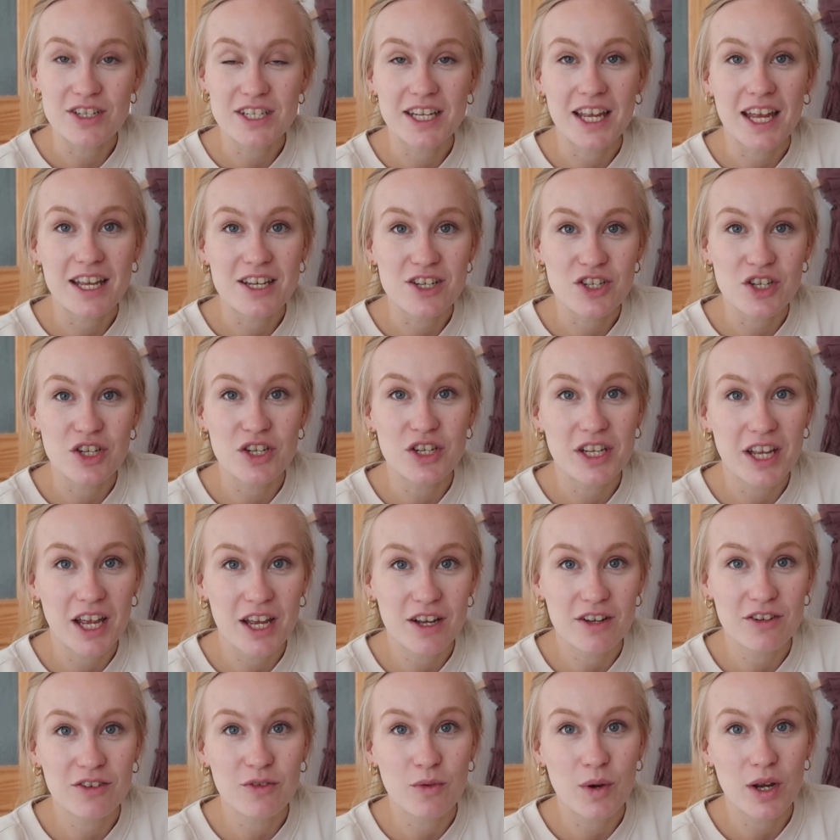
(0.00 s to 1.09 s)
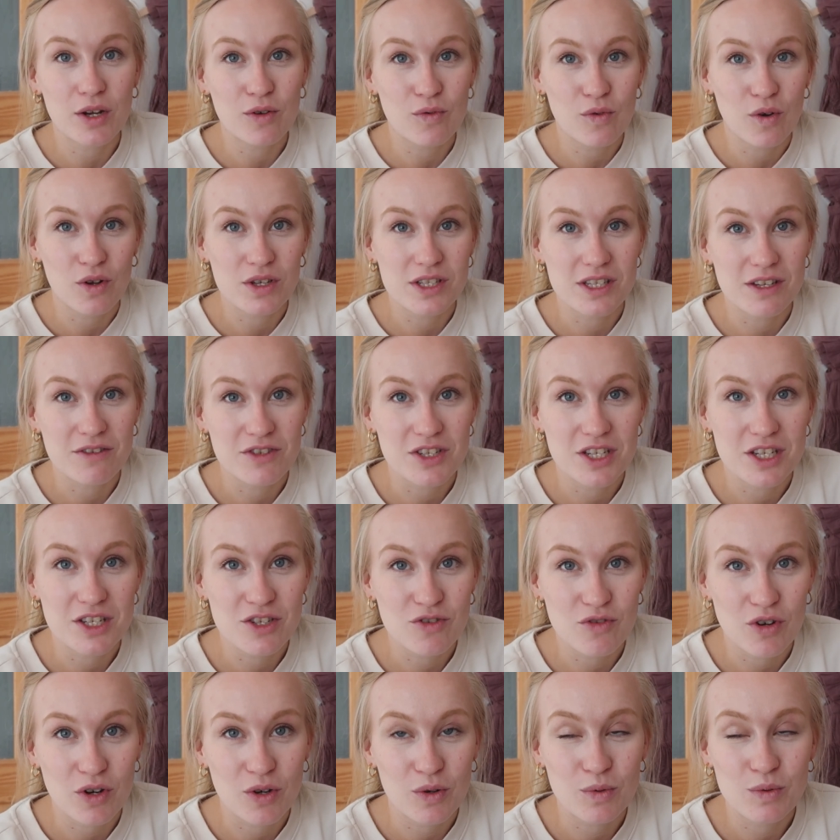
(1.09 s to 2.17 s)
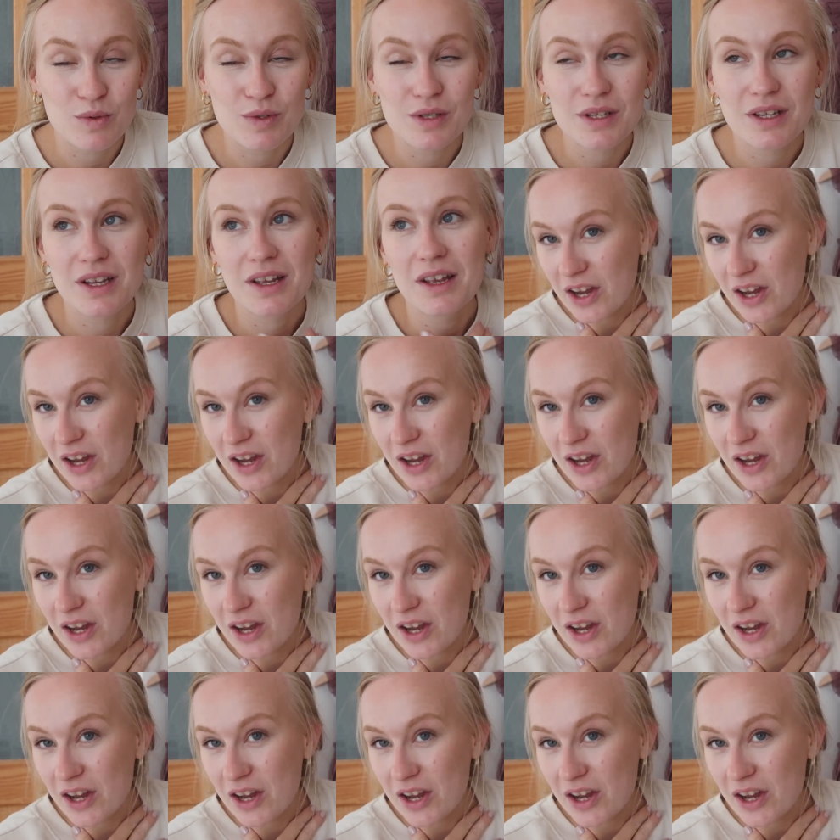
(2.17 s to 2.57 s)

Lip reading: Again, she can get quite cross if she struggles.